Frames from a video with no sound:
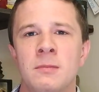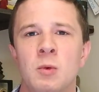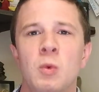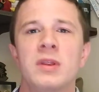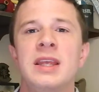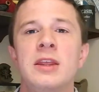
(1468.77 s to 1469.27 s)

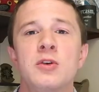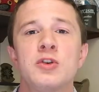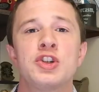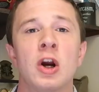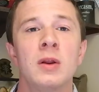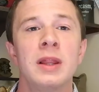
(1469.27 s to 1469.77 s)
Well, neither
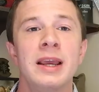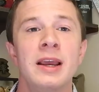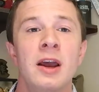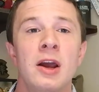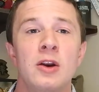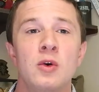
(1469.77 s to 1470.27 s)
Jarling
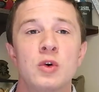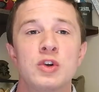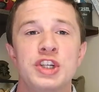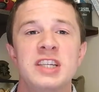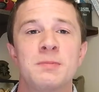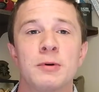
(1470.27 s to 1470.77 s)
nor
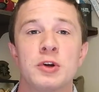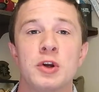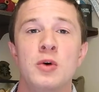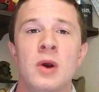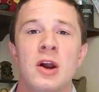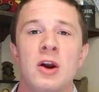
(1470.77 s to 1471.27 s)
Giesbert,
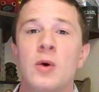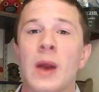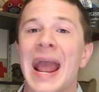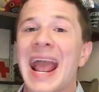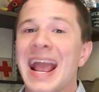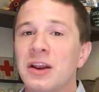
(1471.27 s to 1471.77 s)
who
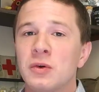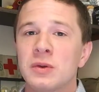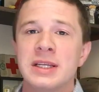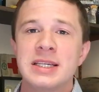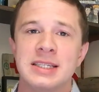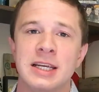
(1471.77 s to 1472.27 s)
handled
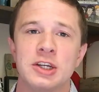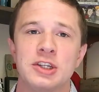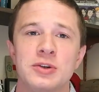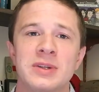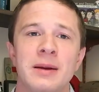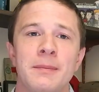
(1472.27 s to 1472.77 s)
these
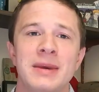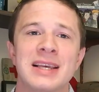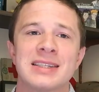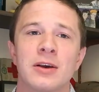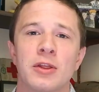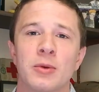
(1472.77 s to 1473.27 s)
tissues in a
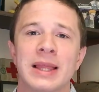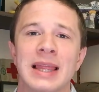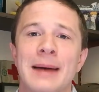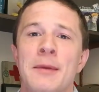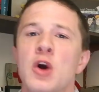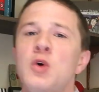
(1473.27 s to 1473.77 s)
BSL-3
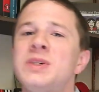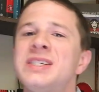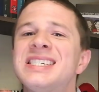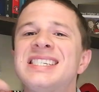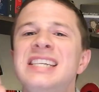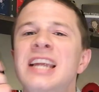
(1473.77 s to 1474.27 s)
lab, who
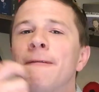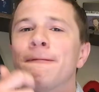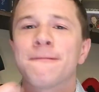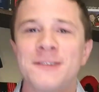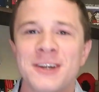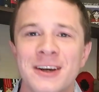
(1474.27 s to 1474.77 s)

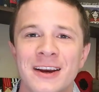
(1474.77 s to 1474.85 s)
sniffed